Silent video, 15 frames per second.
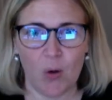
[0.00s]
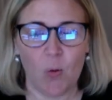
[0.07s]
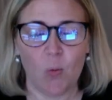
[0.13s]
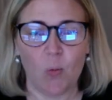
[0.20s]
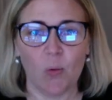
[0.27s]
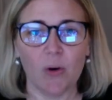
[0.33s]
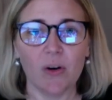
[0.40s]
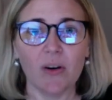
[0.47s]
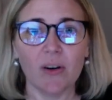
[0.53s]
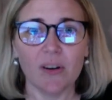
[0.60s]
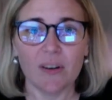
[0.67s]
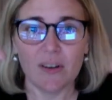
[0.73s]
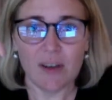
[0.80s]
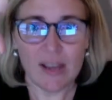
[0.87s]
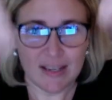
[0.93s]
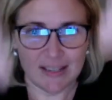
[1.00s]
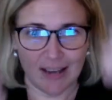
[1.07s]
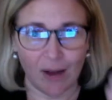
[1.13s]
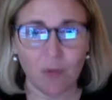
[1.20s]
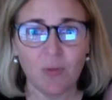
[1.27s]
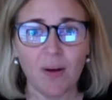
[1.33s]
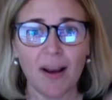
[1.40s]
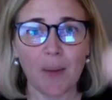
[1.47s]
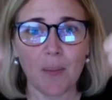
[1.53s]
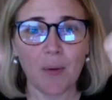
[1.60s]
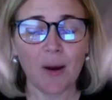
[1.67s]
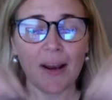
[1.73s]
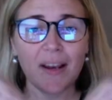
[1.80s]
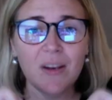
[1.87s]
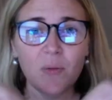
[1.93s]
We're down, right,
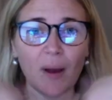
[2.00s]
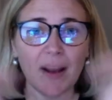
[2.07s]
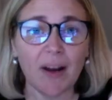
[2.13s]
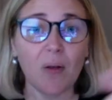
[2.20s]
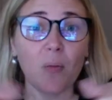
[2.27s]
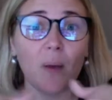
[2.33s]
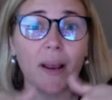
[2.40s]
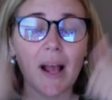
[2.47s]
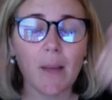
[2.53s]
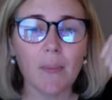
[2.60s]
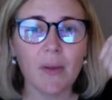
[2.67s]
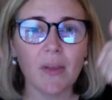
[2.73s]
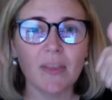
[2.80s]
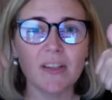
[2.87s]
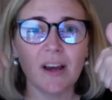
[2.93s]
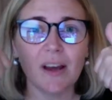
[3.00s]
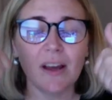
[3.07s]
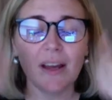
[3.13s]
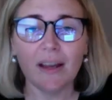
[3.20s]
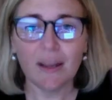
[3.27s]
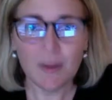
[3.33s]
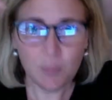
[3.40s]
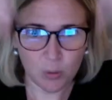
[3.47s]
upright, in, right, out, right, happy all the time.